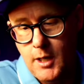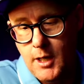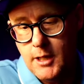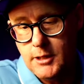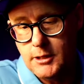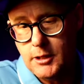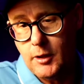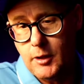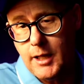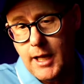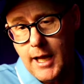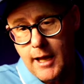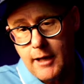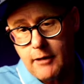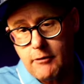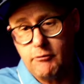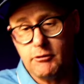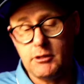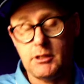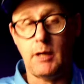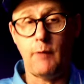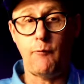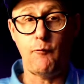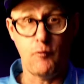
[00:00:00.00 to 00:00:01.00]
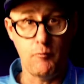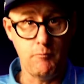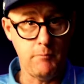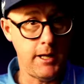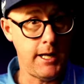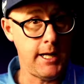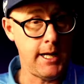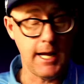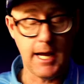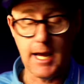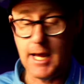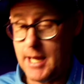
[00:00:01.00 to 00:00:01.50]
So the accuracy for
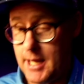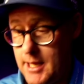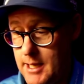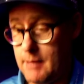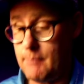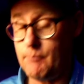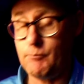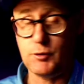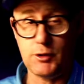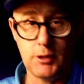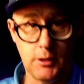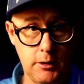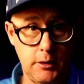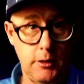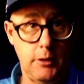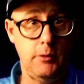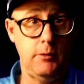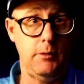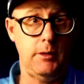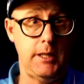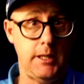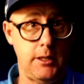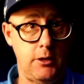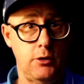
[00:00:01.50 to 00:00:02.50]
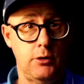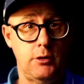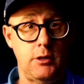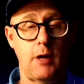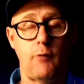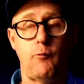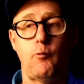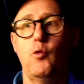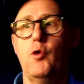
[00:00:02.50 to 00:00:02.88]
me, absolutely good enough.